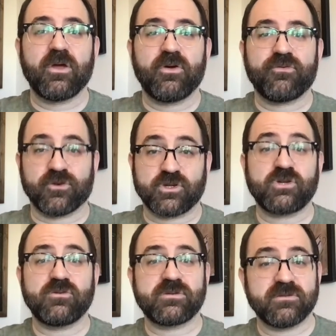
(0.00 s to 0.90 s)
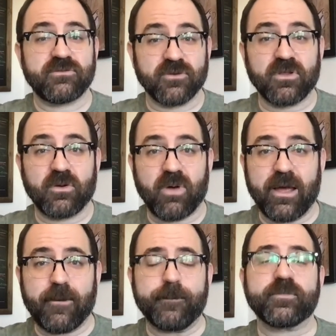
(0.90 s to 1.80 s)
for Jews for a little
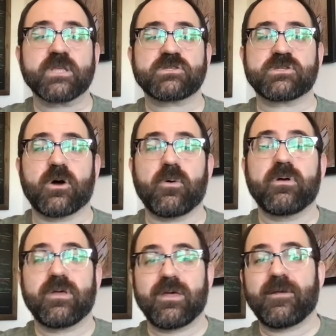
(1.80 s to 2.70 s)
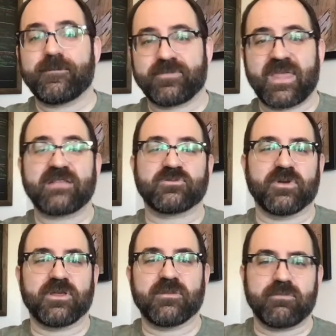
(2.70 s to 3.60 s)
while. So that's
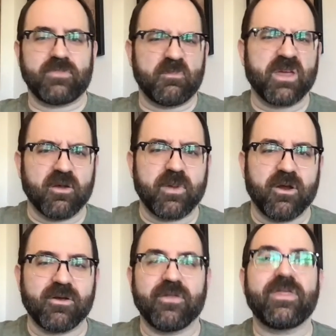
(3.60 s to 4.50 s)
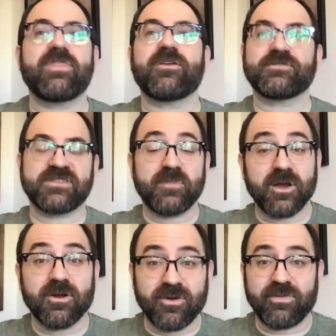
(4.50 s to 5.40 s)
really the bigger miracle. And then there's the
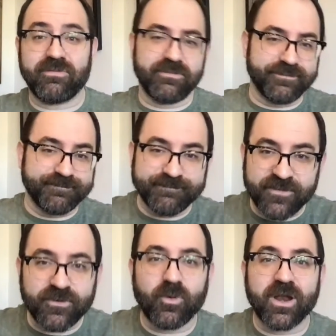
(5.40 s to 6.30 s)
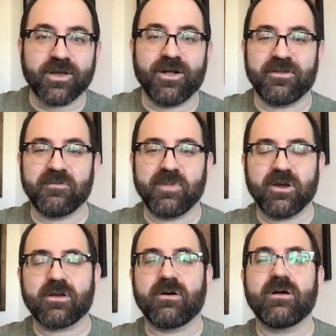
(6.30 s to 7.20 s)
miracle, if you want to call it a
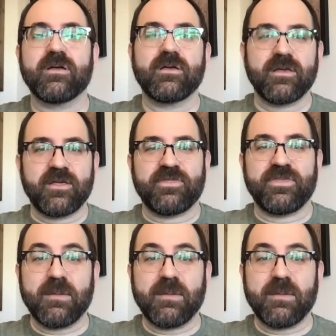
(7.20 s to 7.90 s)
miracle, the